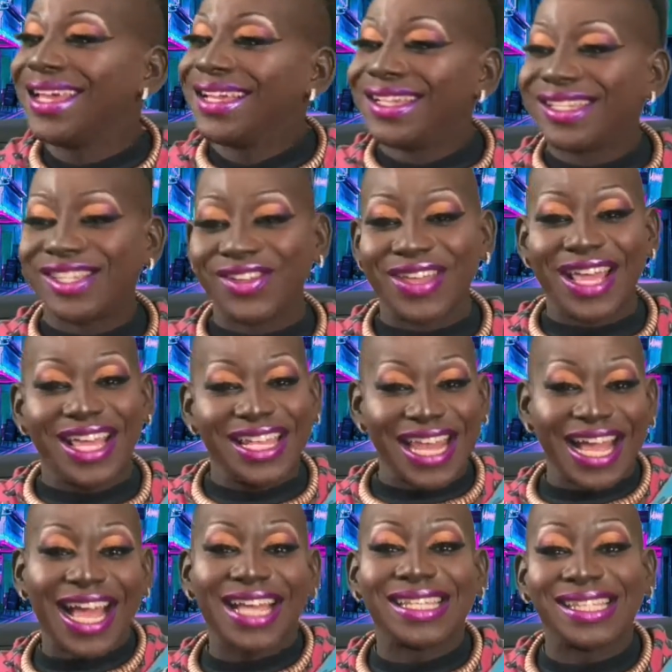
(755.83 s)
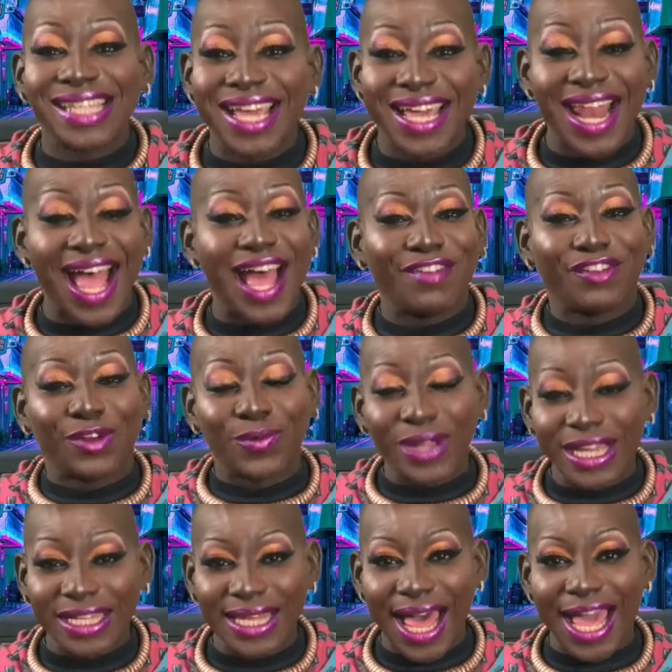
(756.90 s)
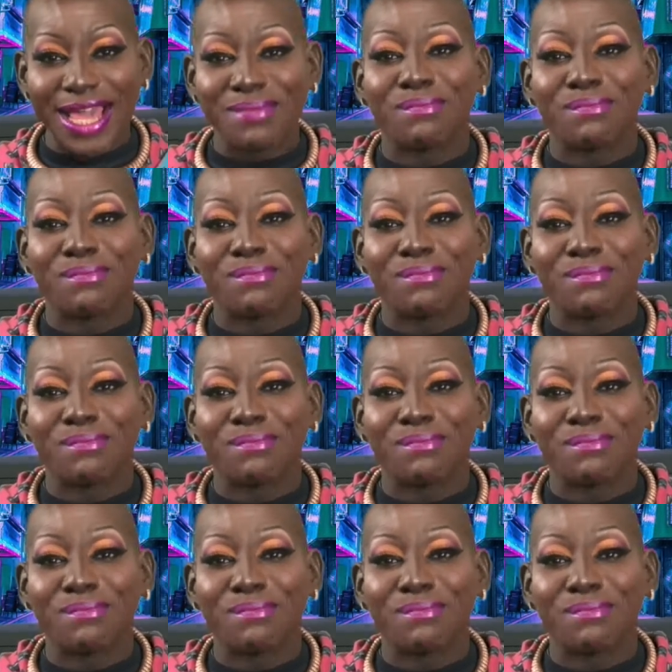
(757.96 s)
So yeah, like I said, I have a ring light.